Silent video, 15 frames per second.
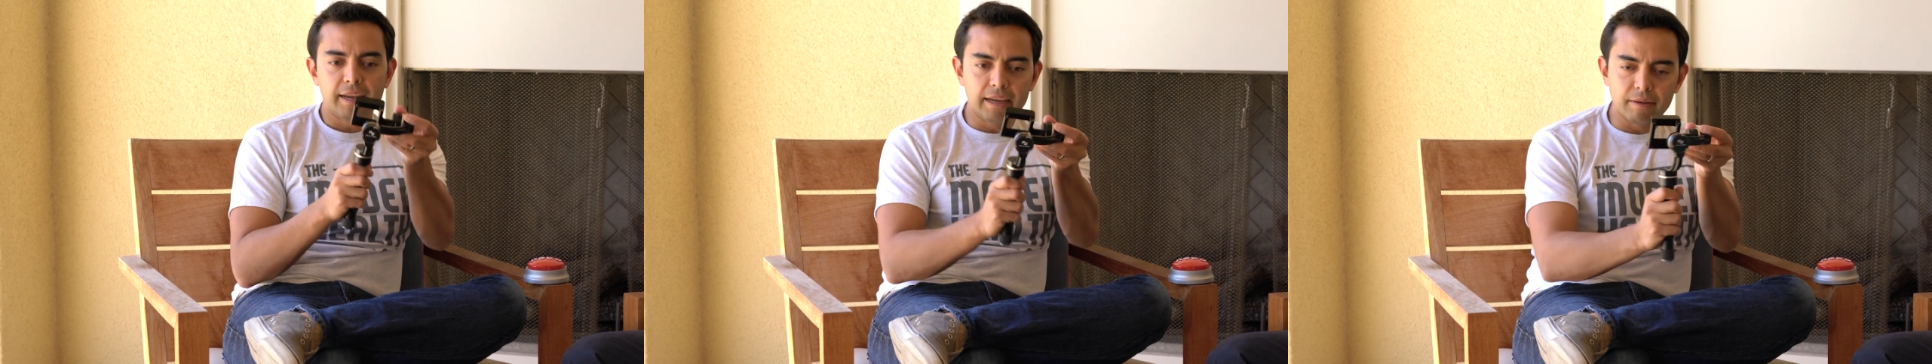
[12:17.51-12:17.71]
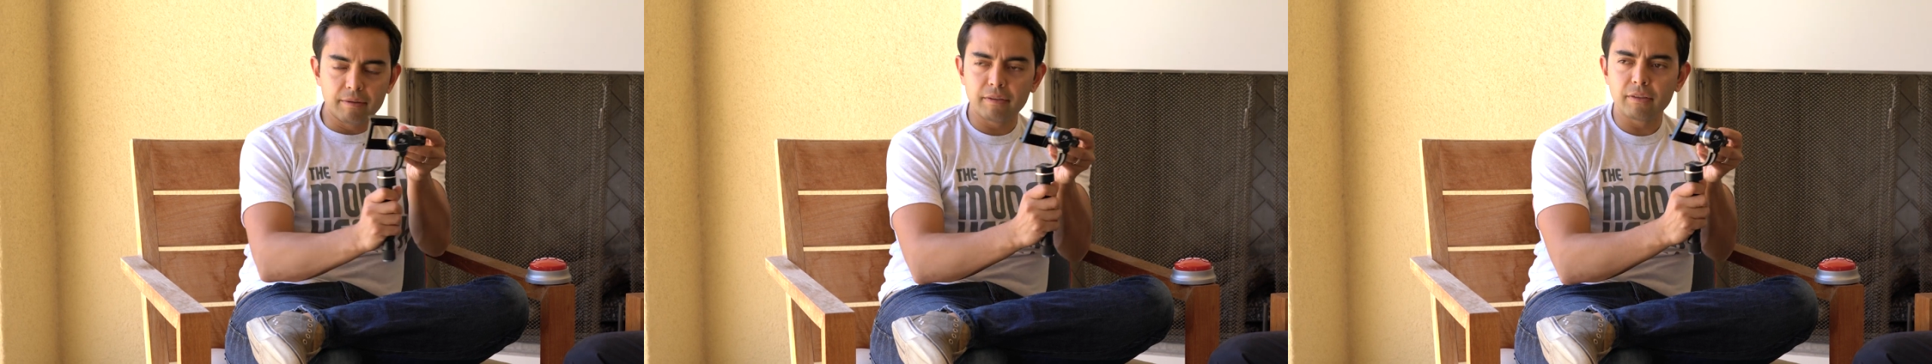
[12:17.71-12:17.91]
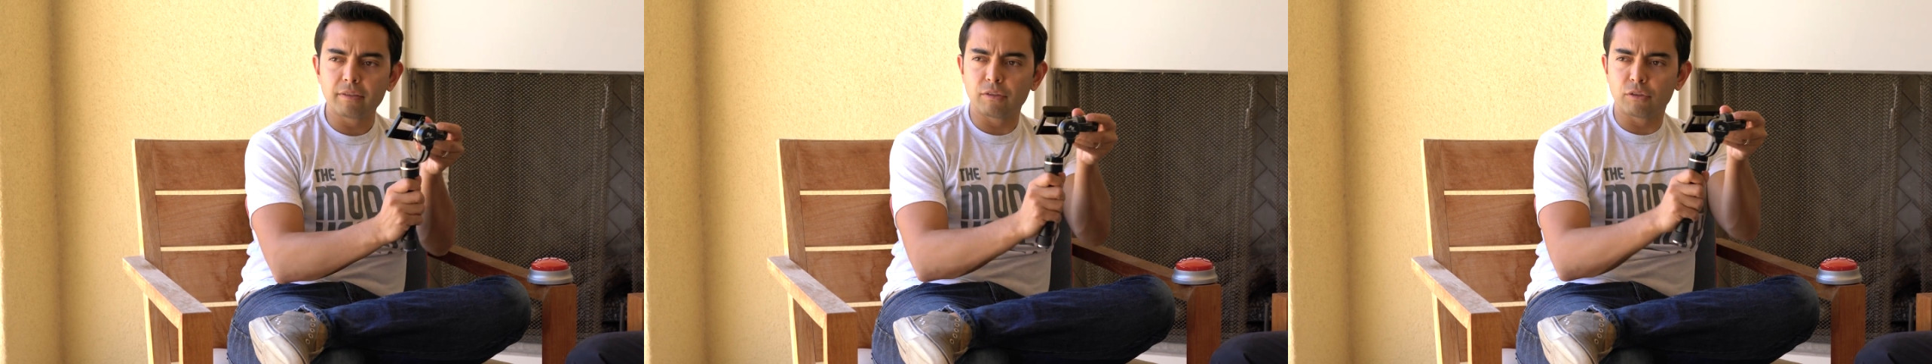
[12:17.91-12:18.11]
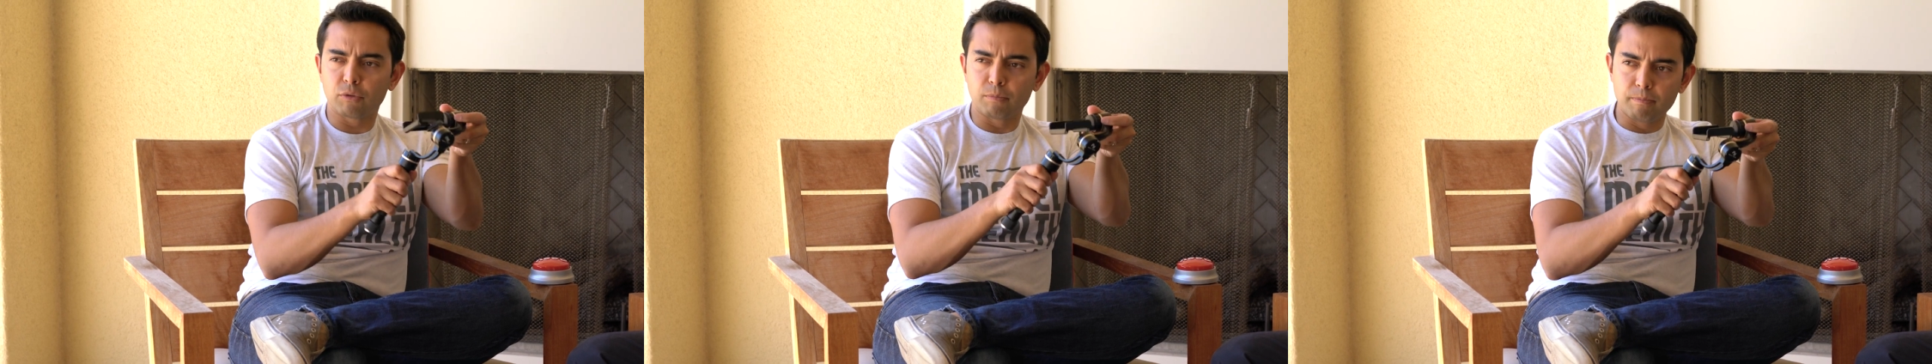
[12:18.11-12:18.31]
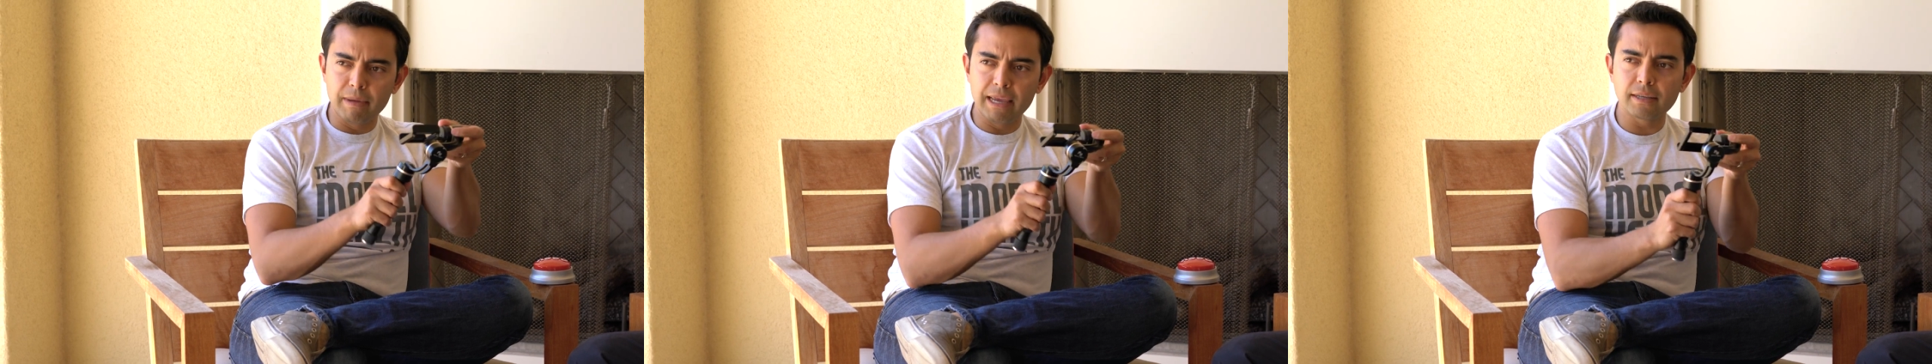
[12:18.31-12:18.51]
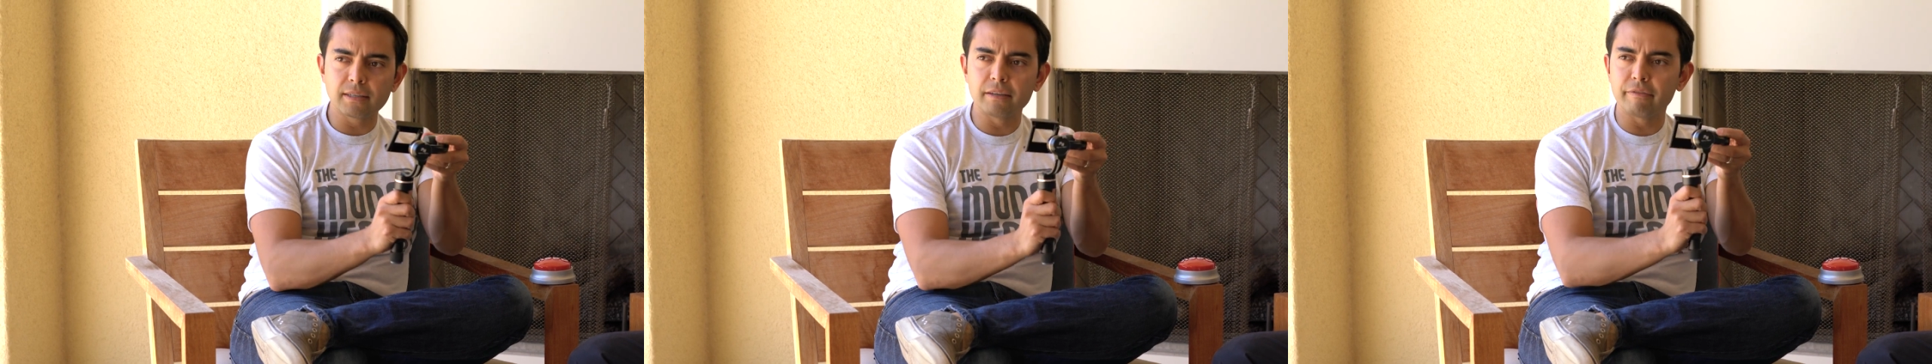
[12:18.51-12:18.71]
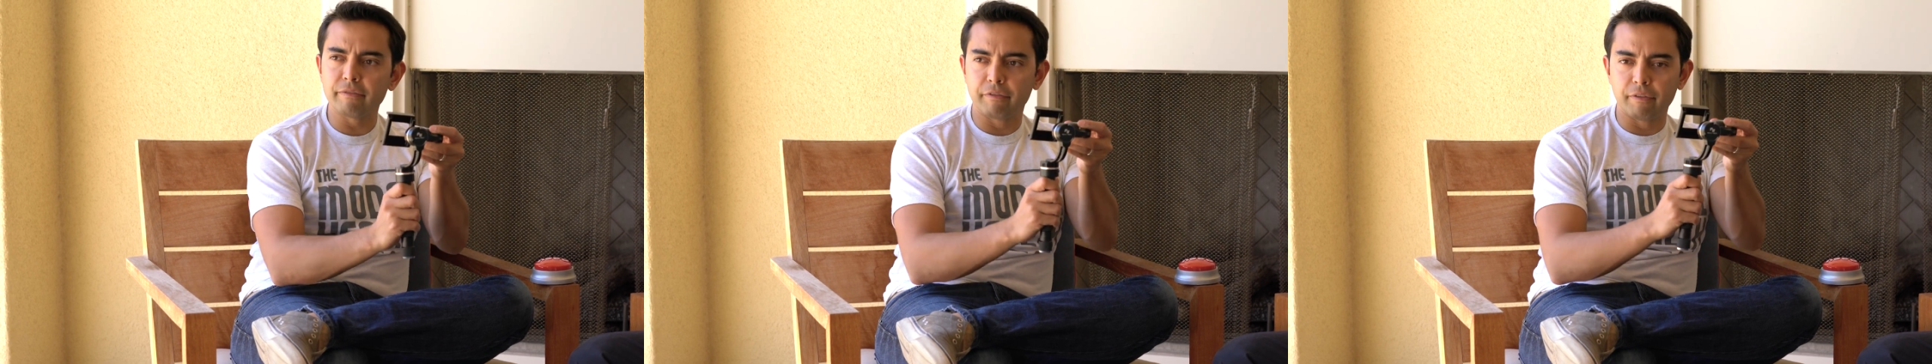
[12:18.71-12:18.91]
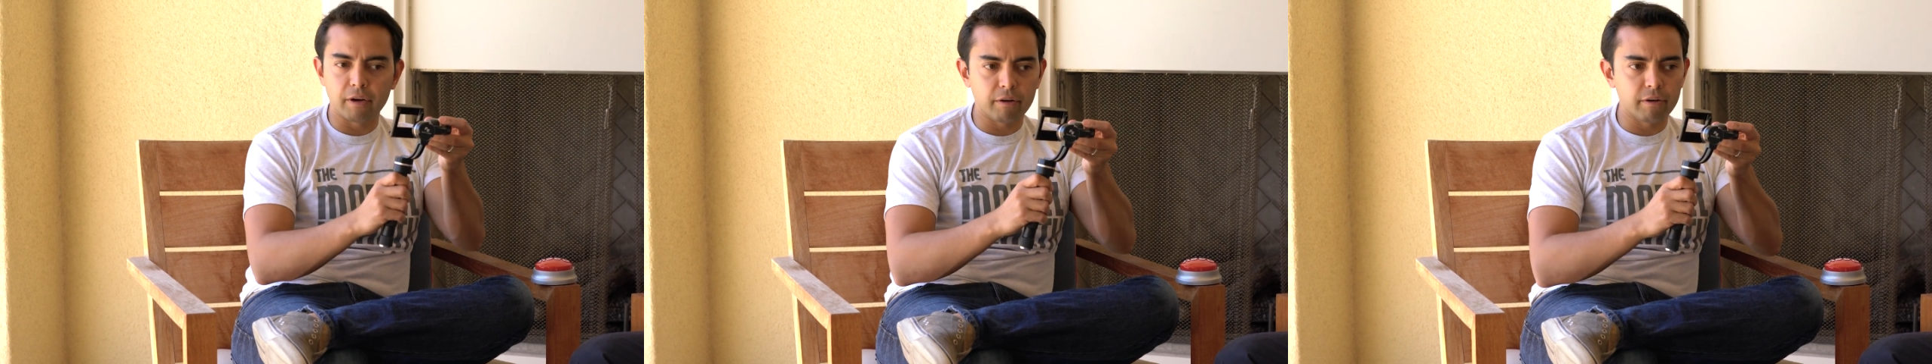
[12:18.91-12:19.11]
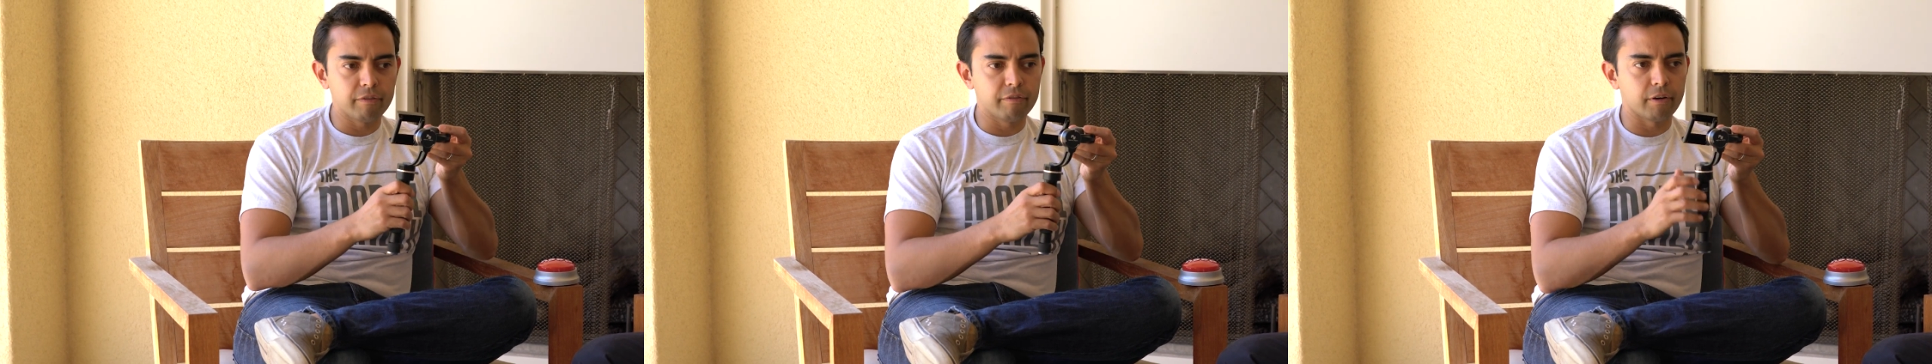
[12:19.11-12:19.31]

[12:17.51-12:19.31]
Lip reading: it makes it very,